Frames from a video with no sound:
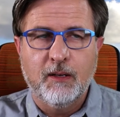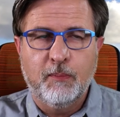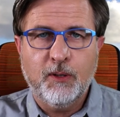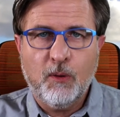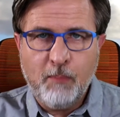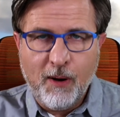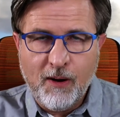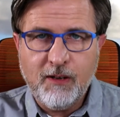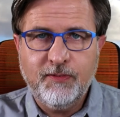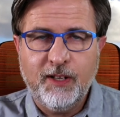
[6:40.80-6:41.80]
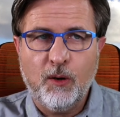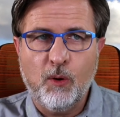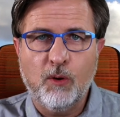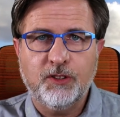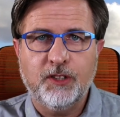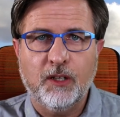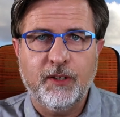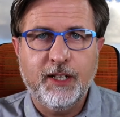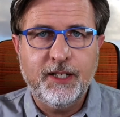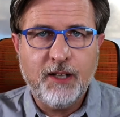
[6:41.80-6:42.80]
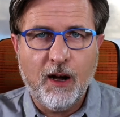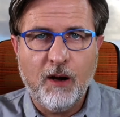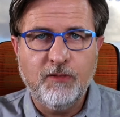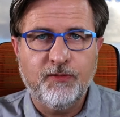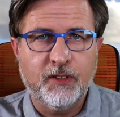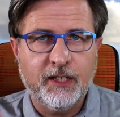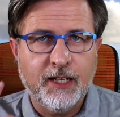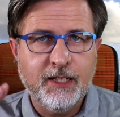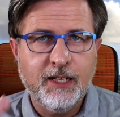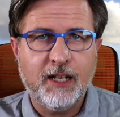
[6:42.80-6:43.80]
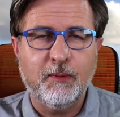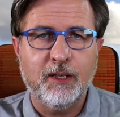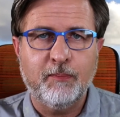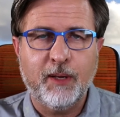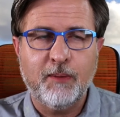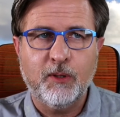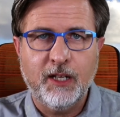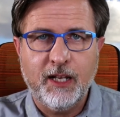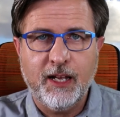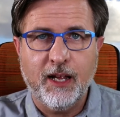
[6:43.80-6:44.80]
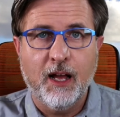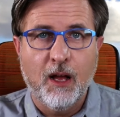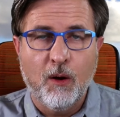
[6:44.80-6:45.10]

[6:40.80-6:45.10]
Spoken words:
But part of that also is hopefully enabling people to hear,